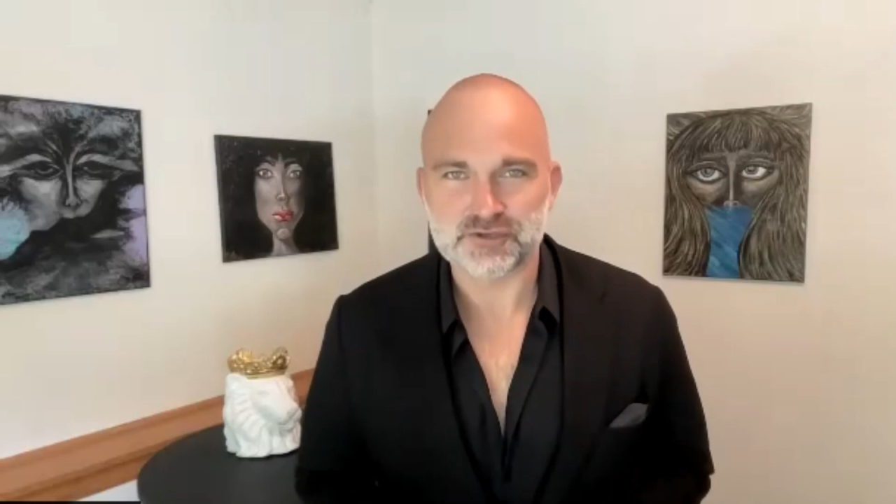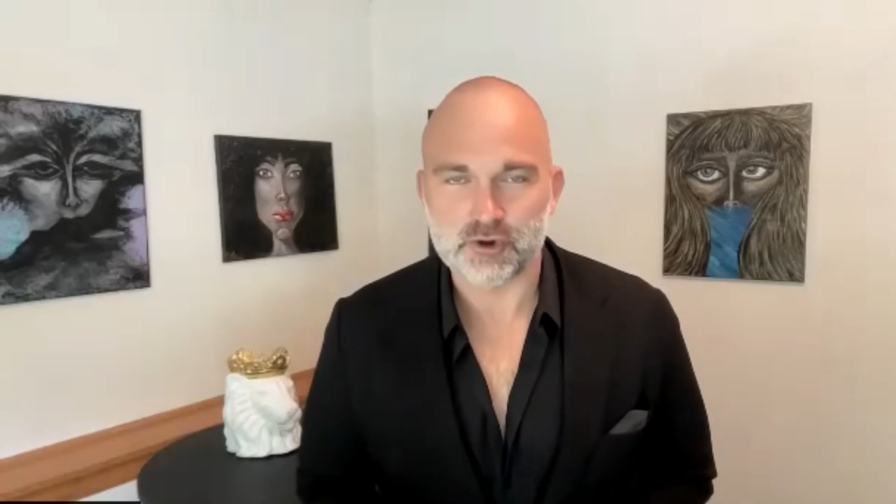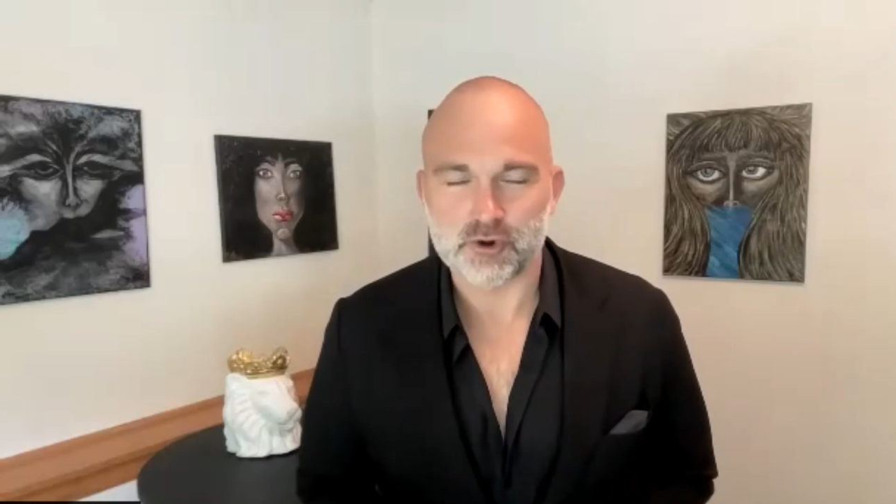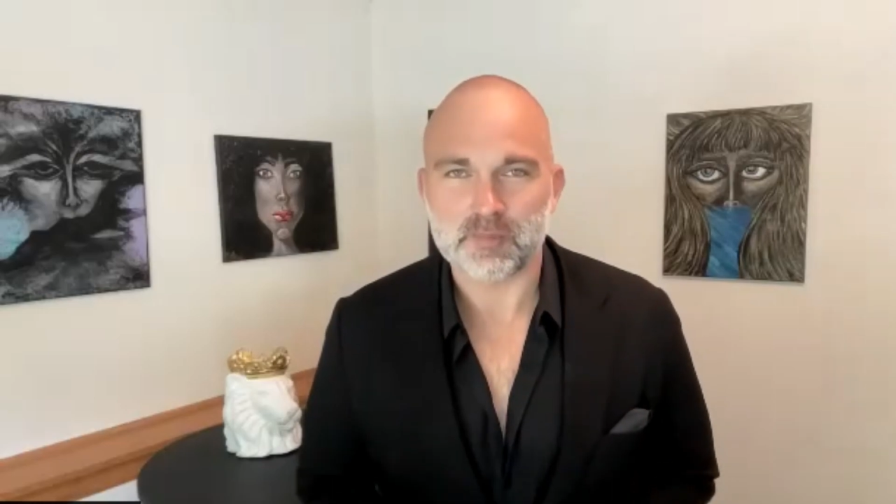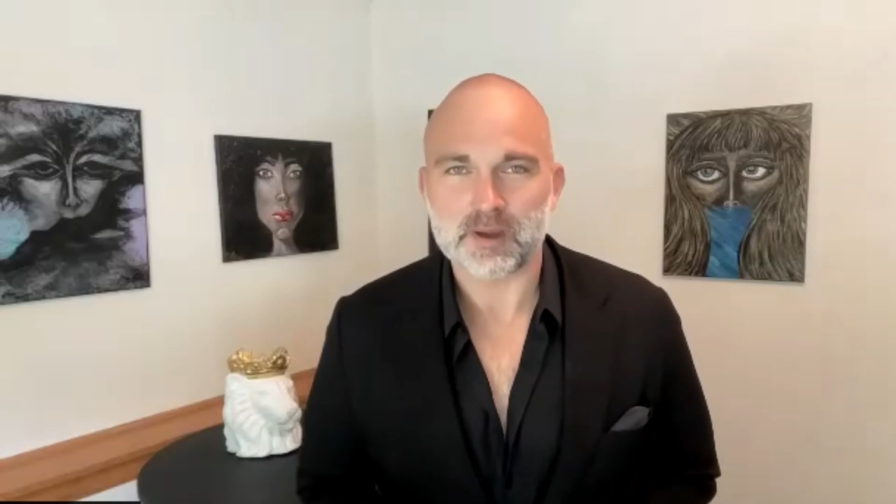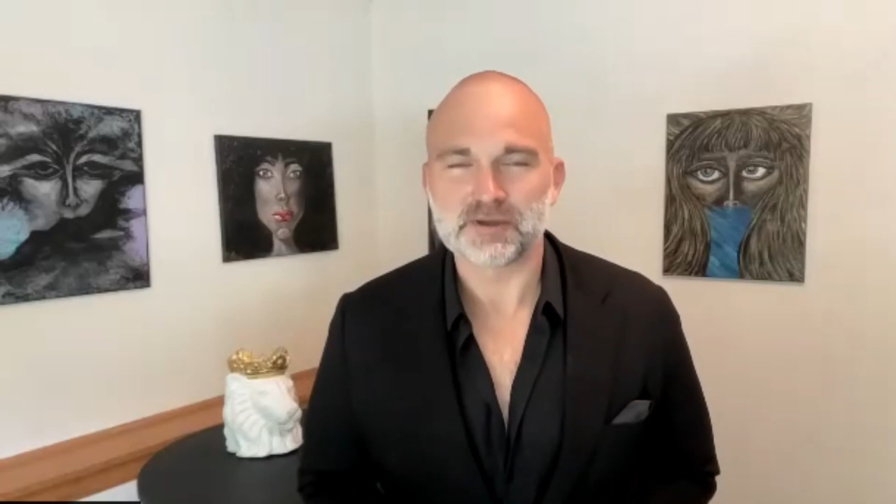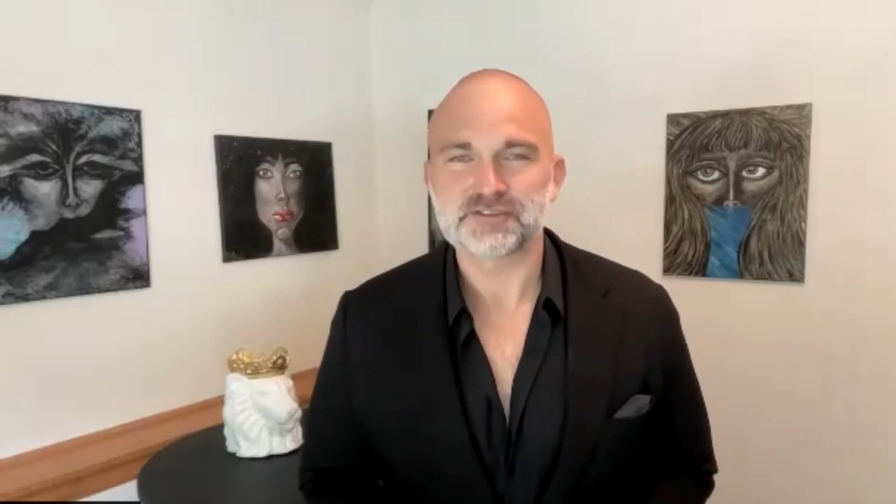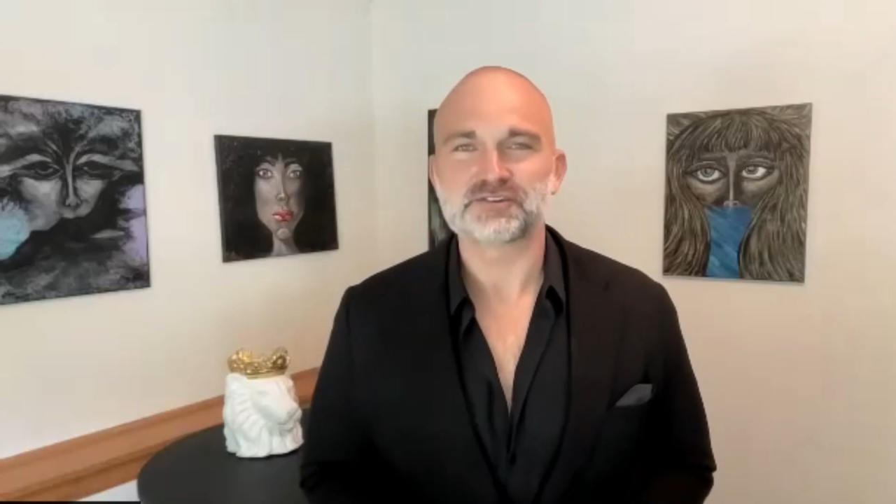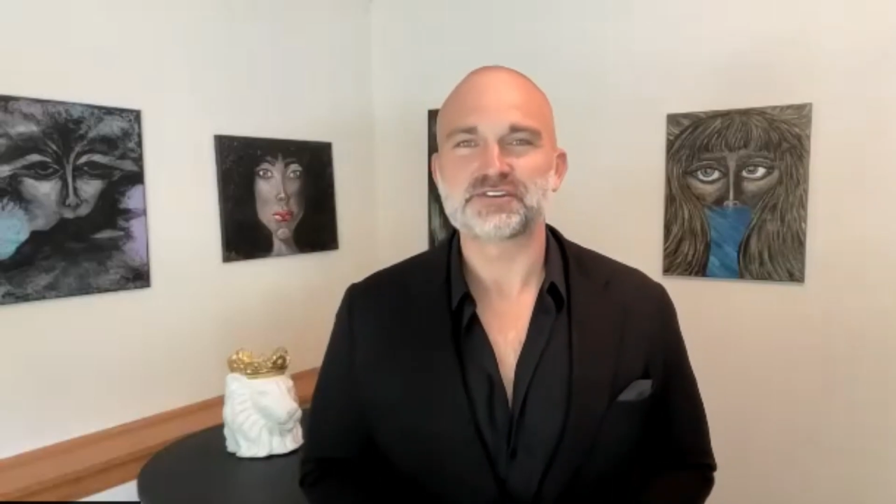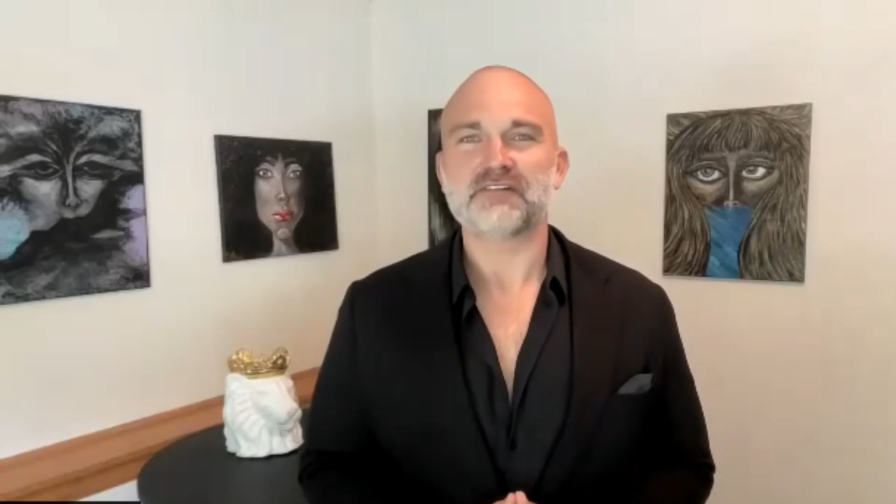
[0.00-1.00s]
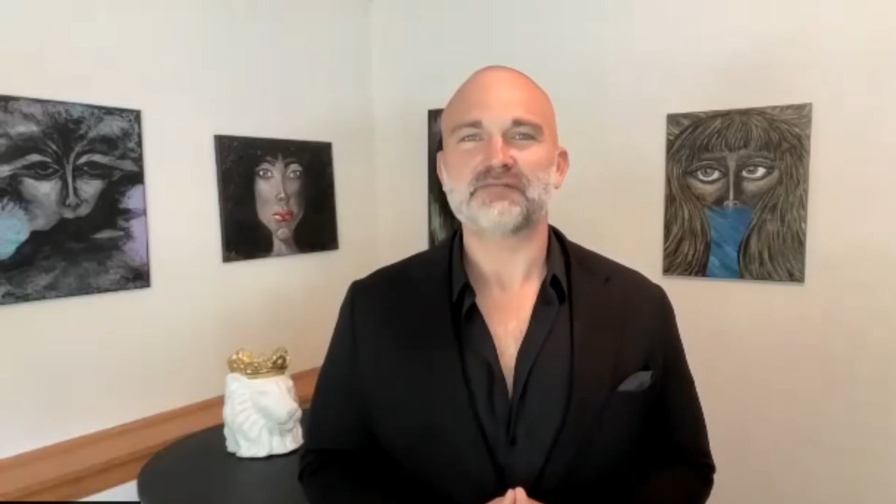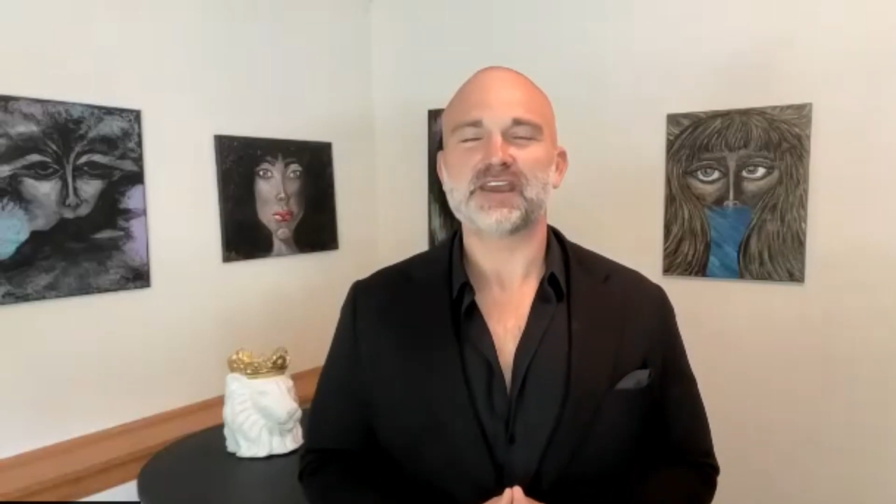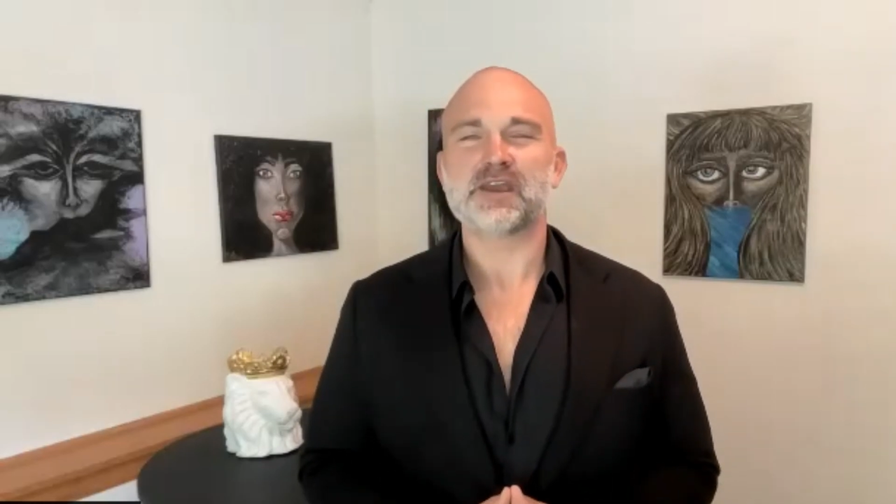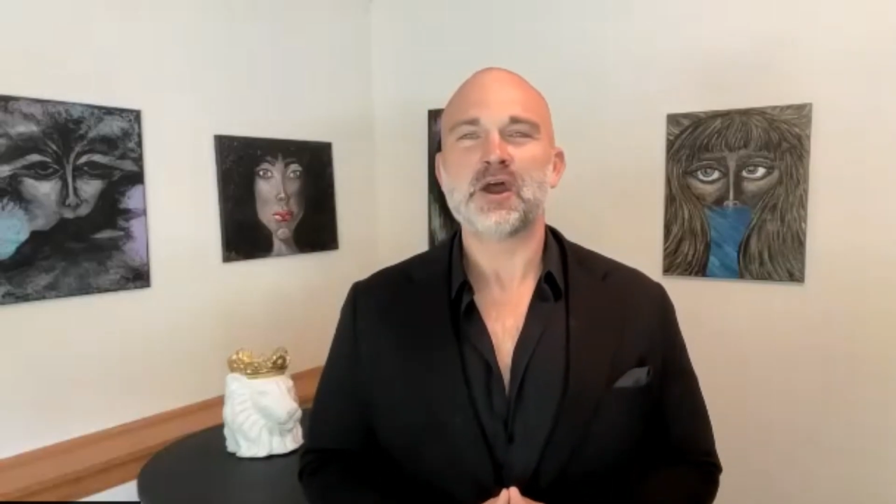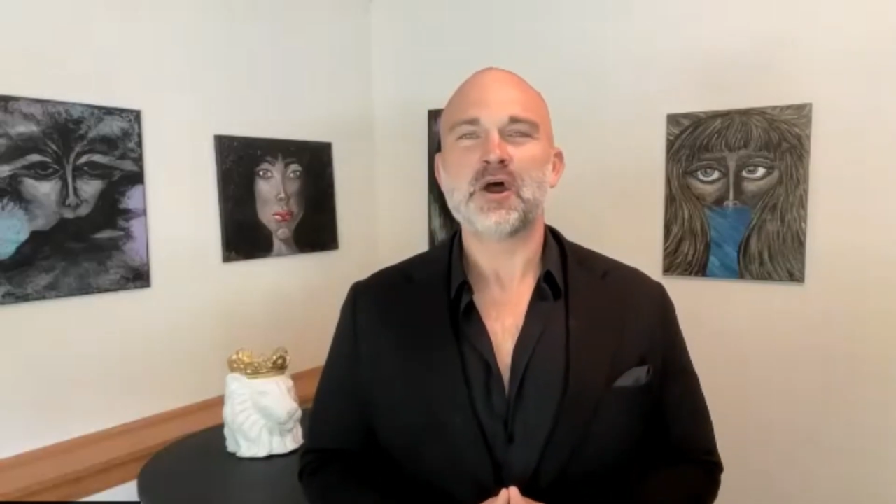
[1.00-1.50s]
Zoom. Mr.
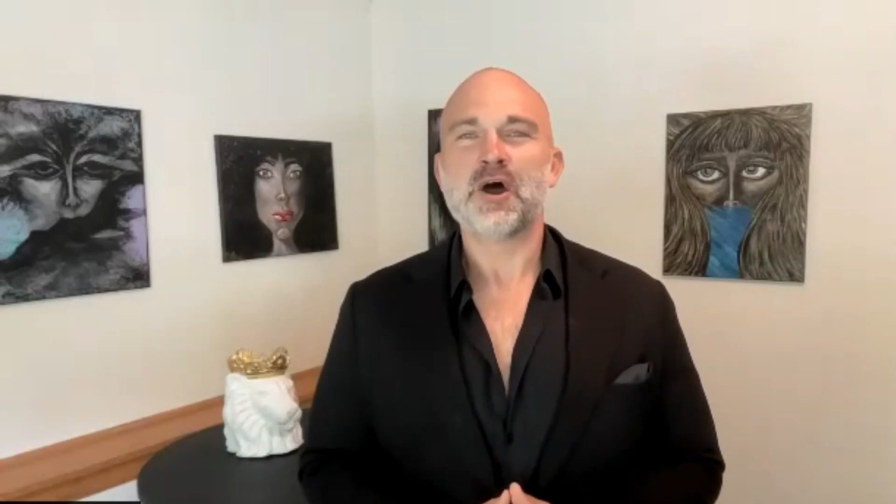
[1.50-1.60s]
Duffy,